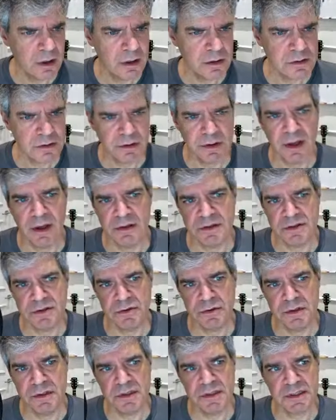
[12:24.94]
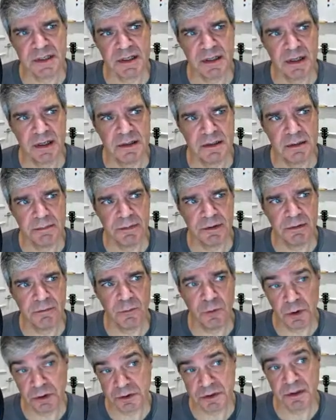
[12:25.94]
So yeah, students
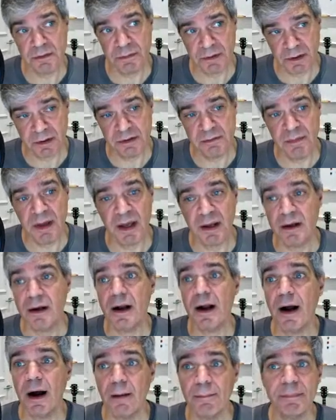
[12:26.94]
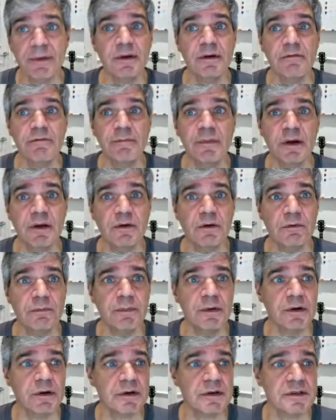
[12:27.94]
will typically make a copy of my
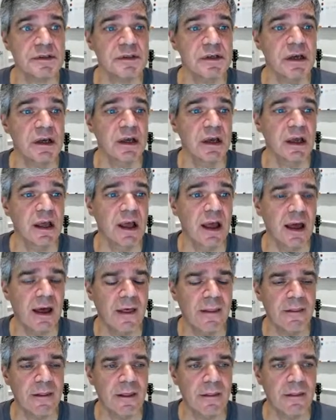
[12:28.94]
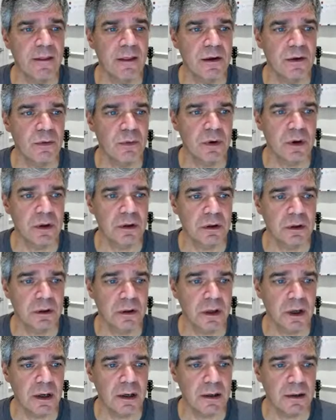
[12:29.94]
notebooks, and then they
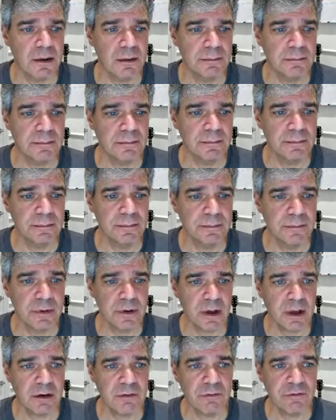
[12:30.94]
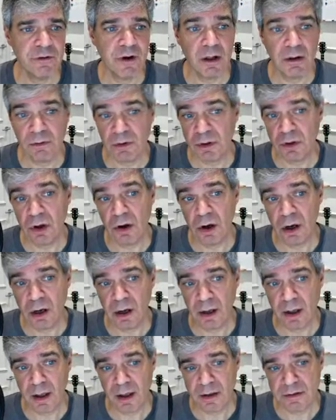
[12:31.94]
will kind of follow
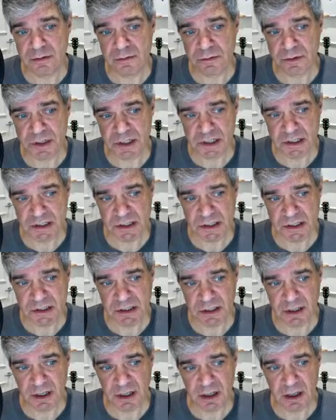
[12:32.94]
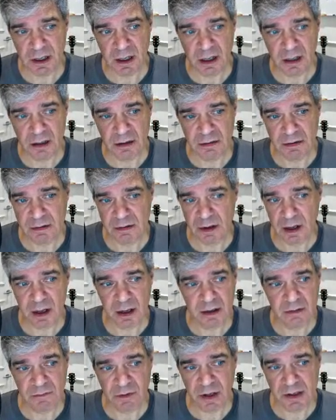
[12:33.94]
along as we're teaching. And I
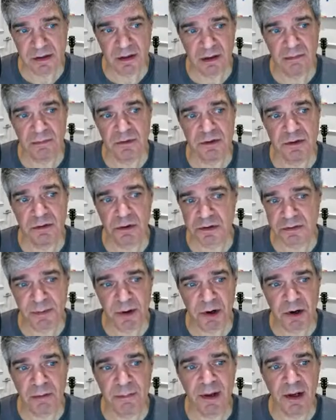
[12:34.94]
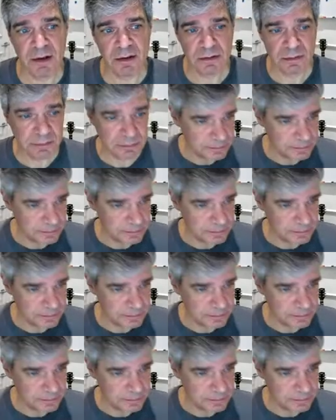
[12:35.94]
invite them to experiment,